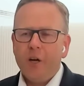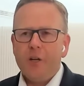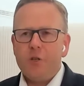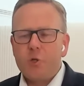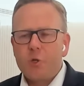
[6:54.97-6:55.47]

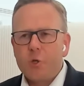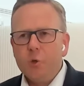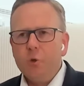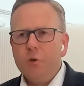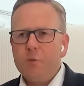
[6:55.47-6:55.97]
It's
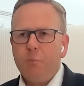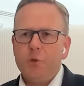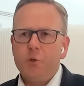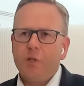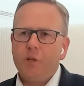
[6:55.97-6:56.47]
truly
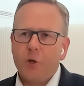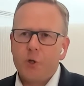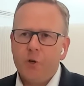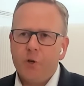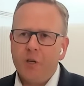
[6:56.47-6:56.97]
sporting
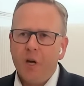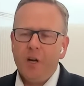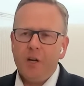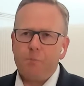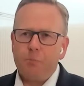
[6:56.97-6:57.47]
luxury.
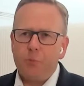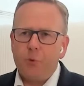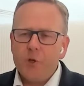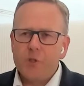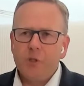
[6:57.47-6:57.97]
It's
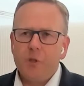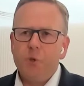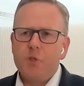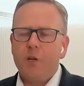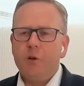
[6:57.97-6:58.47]
bristling with
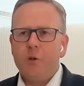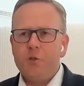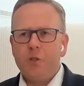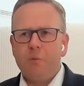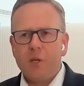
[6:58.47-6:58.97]
technology
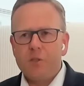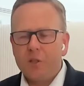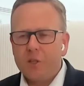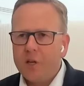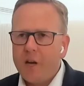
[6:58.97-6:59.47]
that makes it
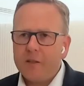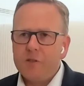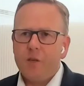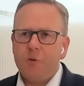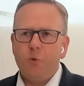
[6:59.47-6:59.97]

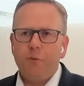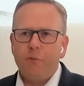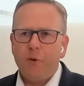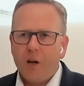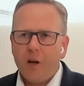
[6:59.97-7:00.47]
connected,
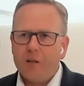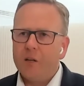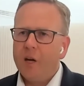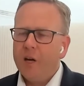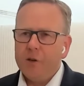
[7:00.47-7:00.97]
refined,
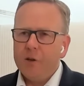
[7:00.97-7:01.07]
and a